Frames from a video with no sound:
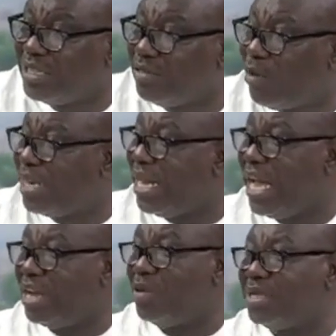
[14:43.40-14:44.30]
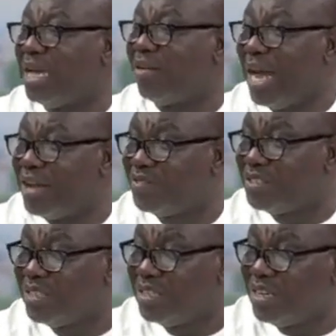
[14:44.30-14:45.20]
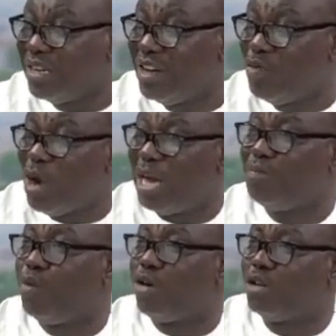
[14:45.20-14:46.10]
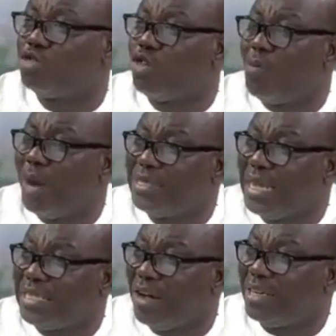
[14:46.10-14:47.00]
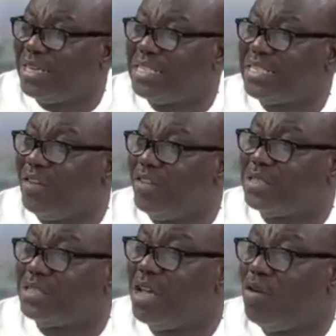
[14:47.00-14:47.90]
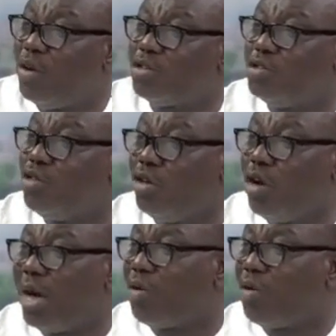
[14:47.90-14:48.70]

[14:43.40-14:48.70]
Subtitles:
When the headwinds arrived, we had borrowed so much that our debt service was no longer